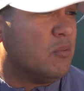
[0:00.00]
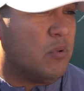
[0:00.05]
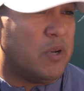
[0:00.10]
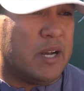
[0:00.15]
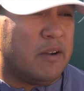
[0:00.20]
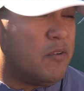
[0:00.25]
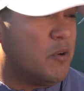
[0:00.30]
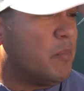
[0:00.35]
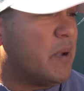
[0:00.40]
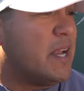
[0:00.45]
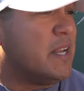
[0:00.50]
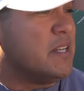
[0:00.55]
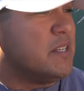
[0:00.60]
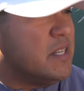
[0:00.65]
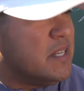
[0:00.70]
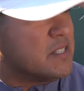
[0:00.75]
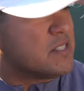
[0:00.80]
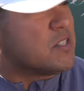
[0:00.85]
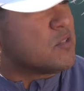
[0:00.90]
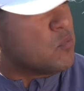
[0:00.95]
Whatever Manny
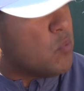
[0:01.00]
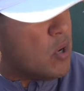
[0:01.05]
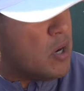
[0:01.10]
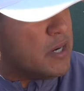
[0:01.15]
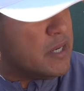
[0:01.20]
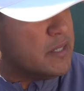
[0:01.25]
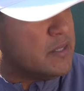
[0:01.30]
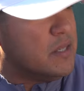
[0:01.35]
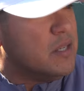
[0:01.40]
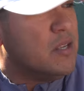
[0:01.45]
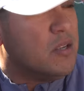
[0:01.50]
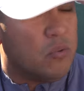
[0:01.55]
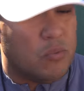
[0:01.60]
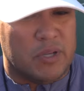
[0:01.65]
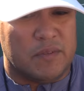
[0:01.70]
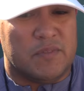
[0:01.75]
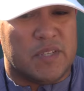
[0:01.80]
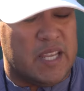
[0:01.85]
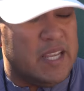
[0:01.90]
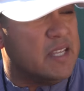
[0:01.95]
Diaz has wanted,
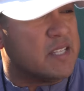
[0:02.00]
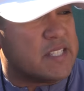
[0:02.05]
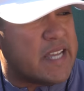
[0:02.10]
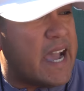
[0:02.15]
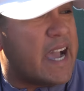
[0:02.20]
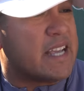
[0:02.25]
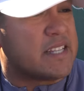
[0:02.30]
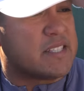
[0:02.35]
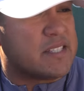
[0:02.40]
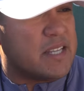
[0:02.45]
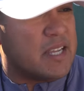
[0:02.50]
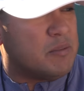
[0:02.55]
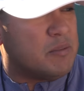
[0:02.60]
he has asked